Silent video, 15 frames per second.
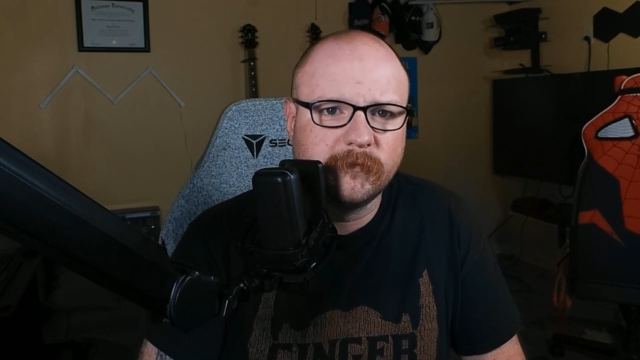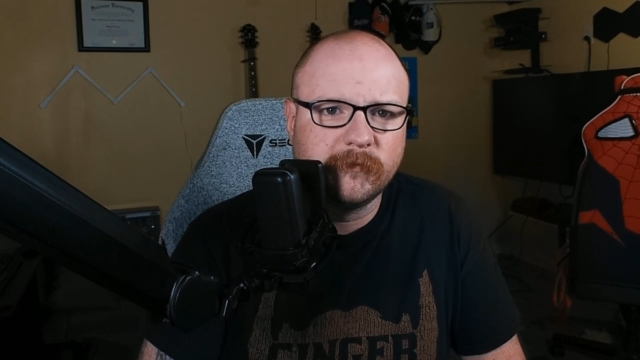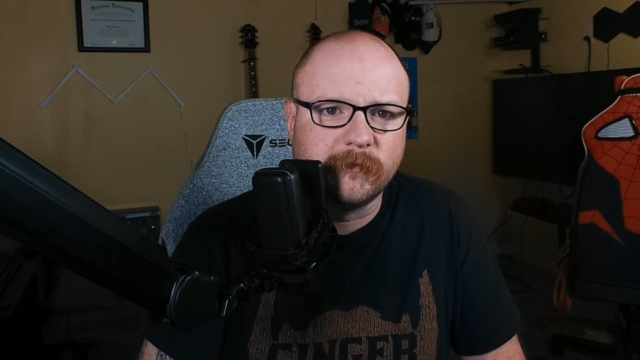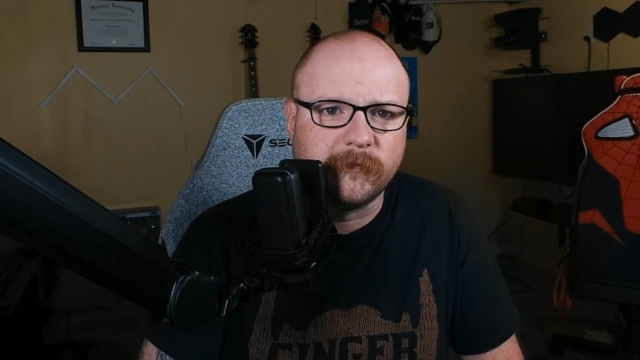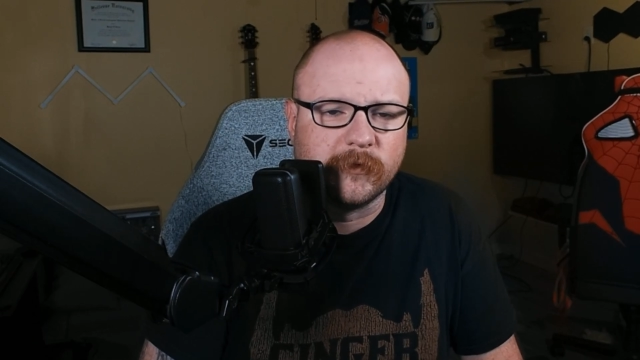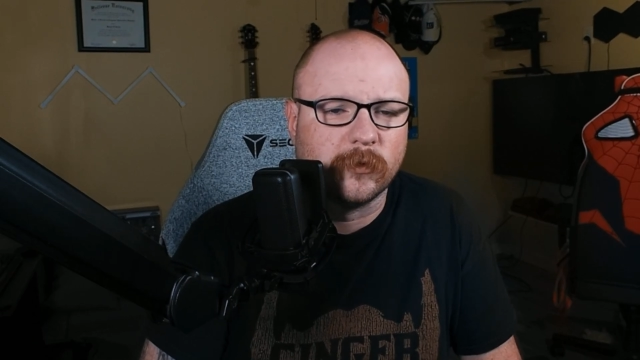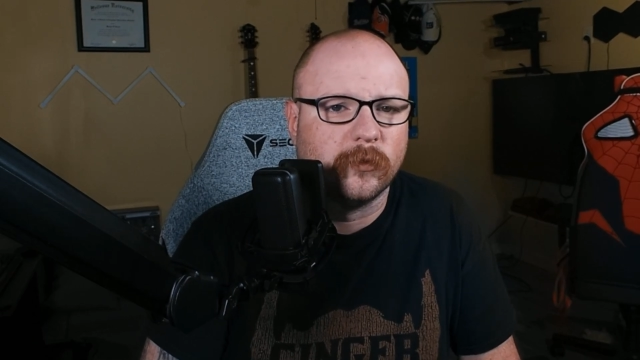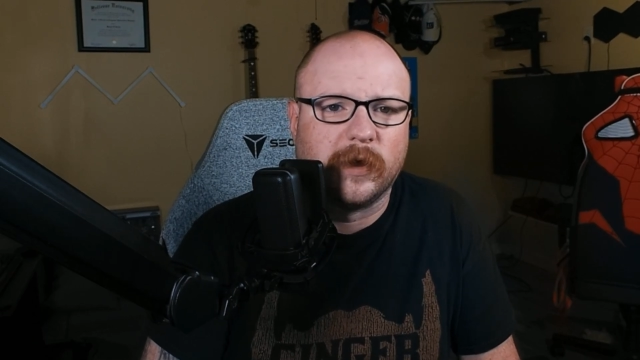
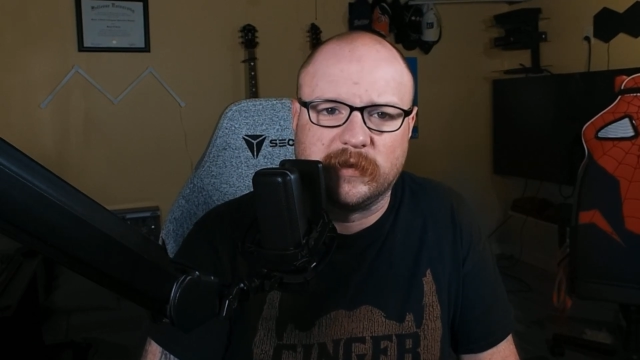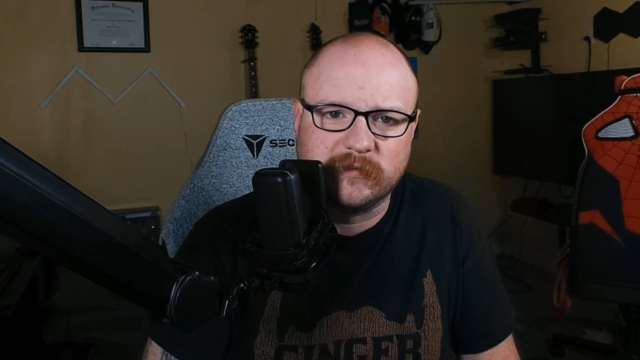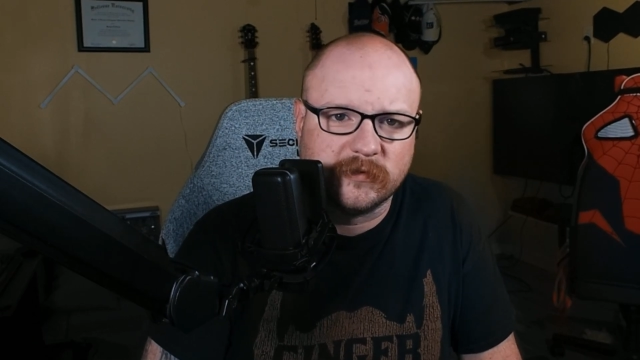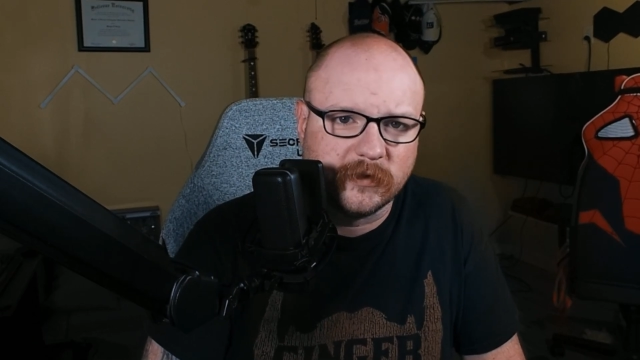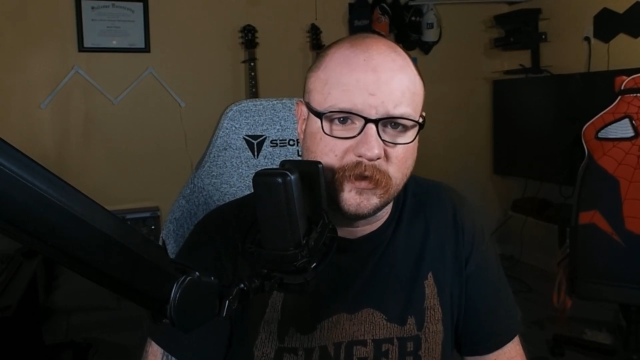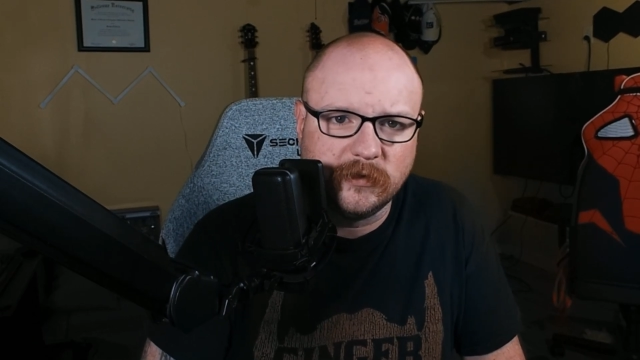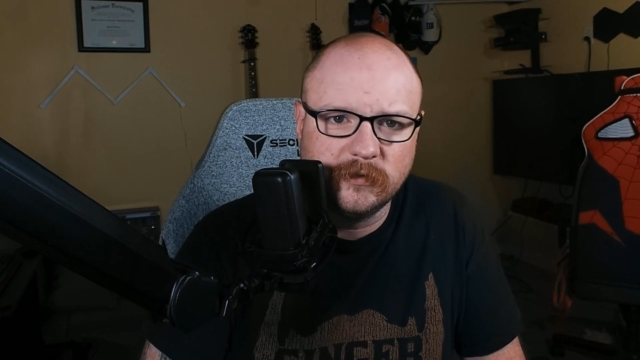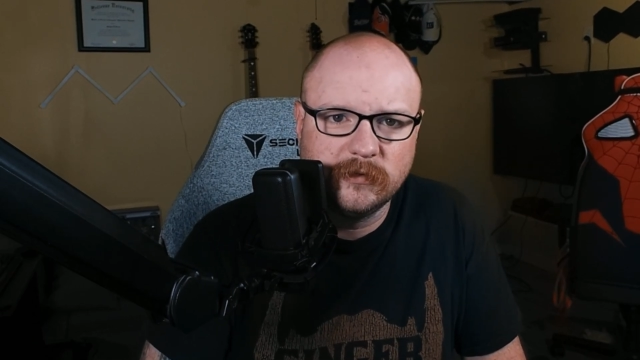for
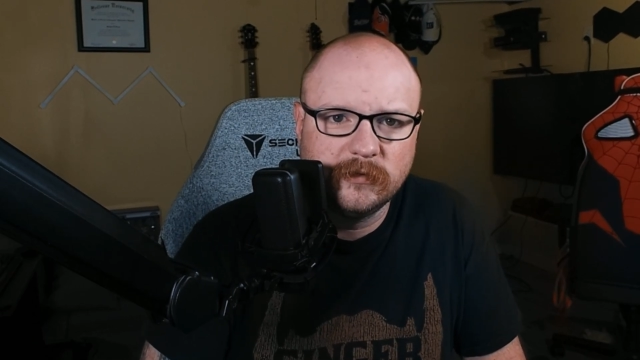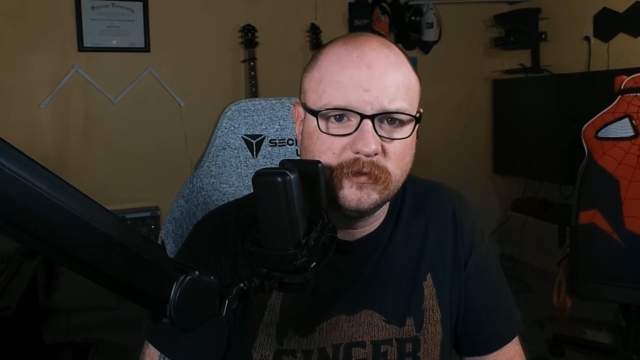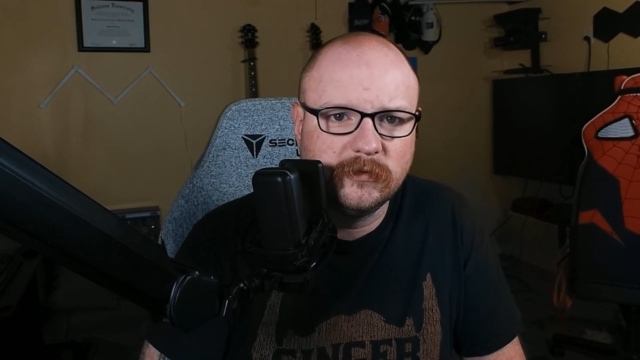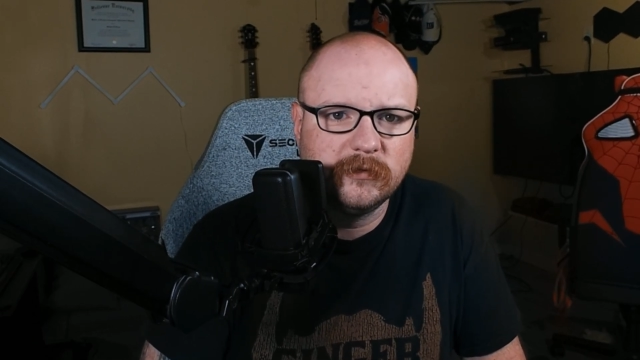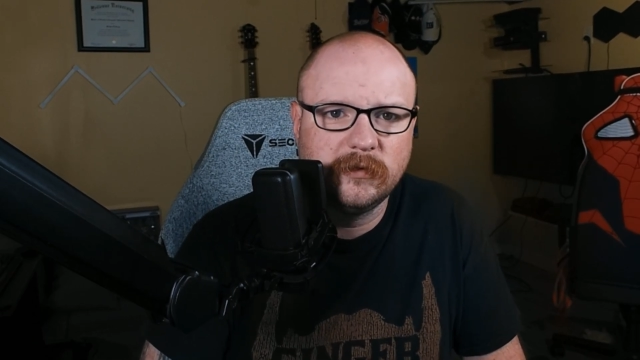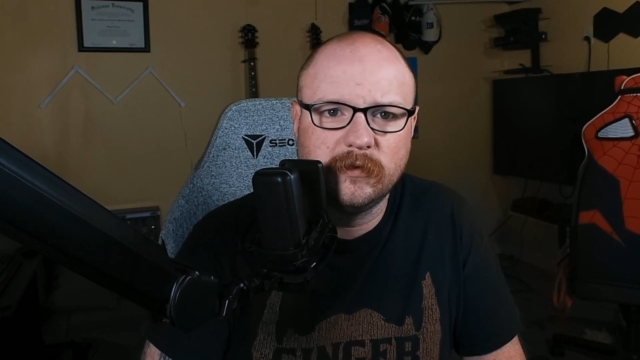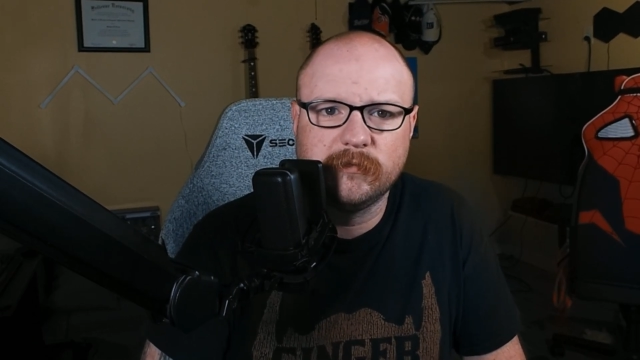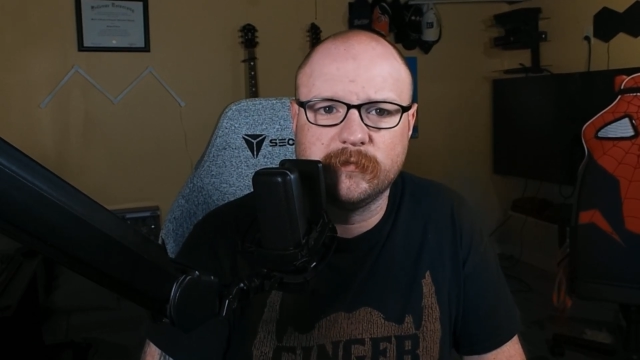Wesley,
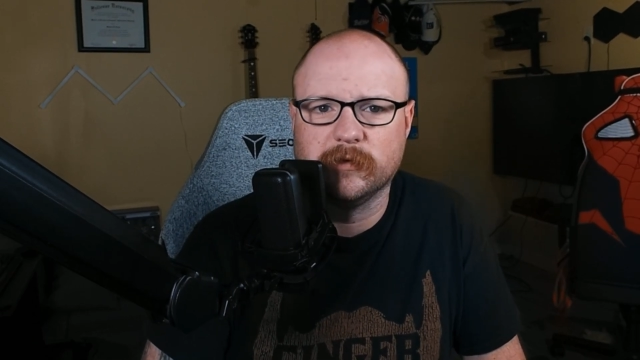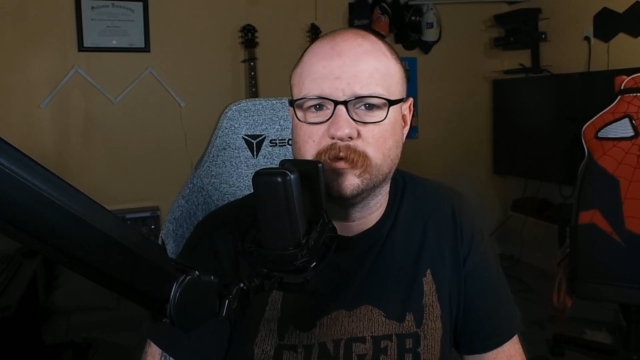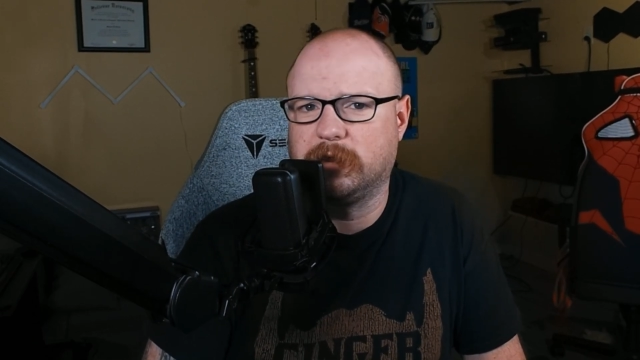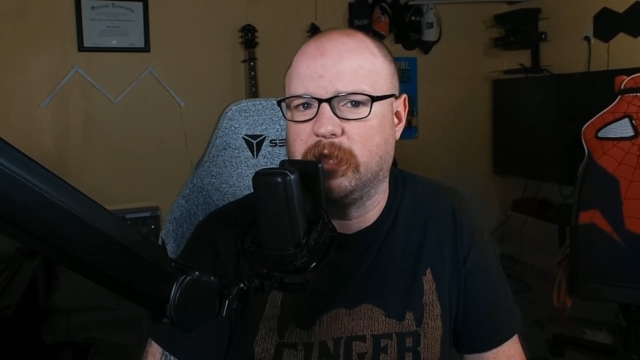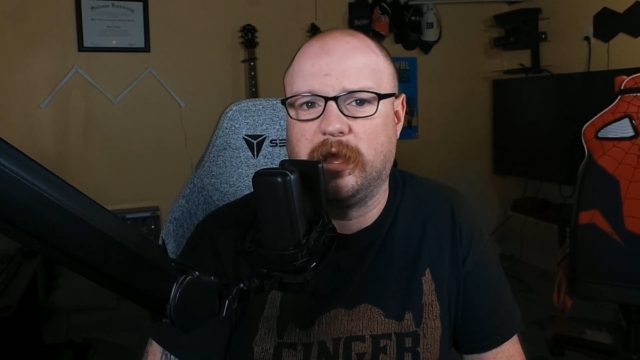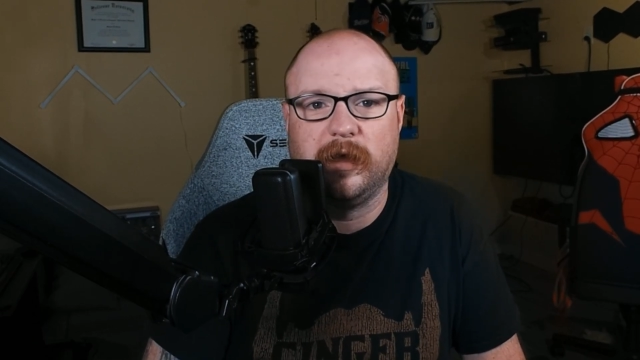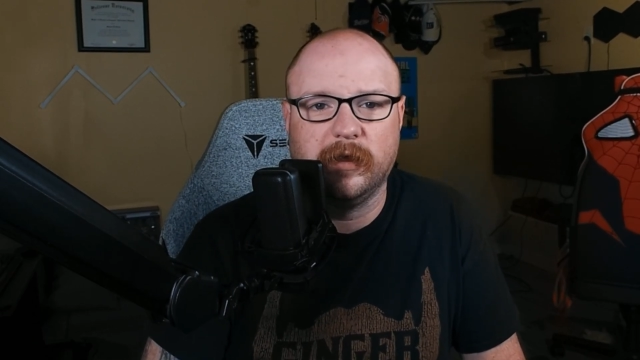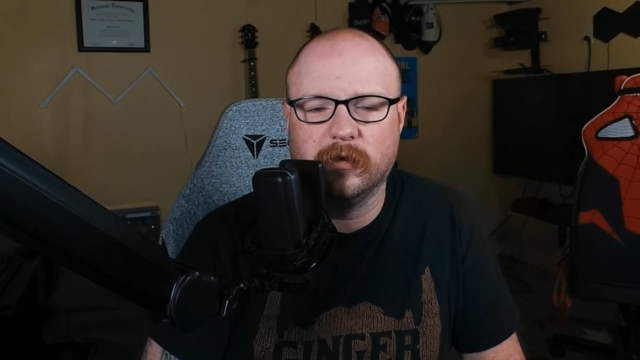for
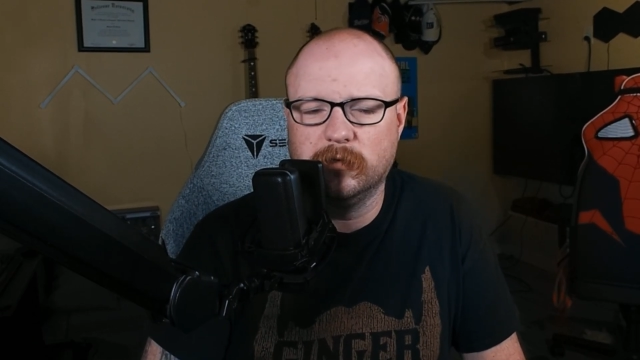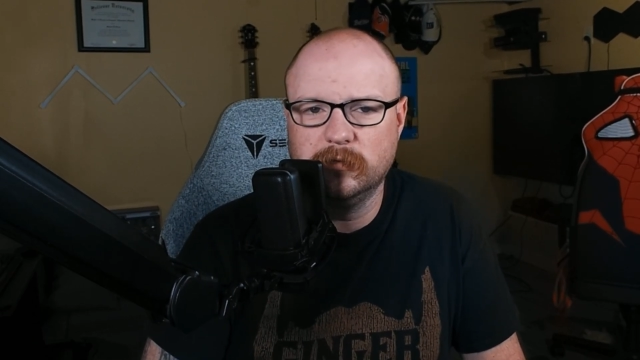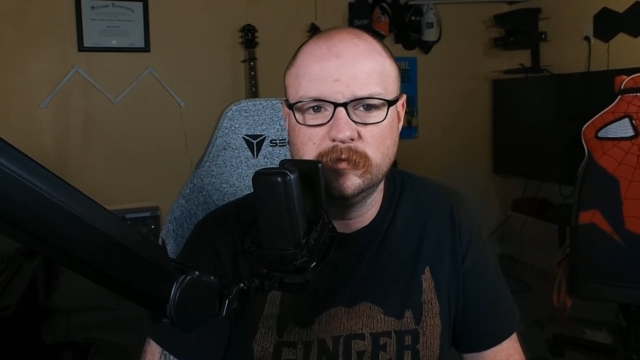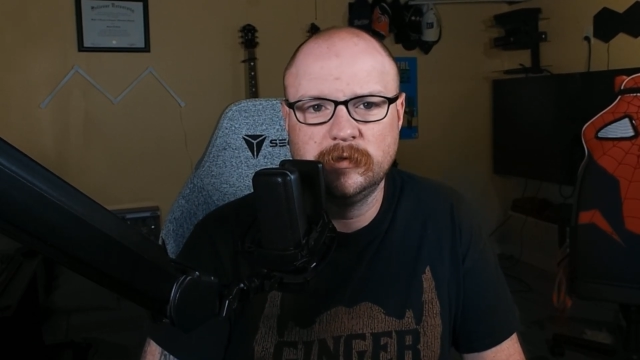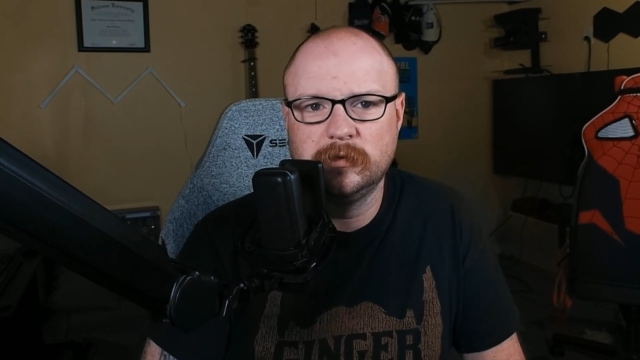Kyle,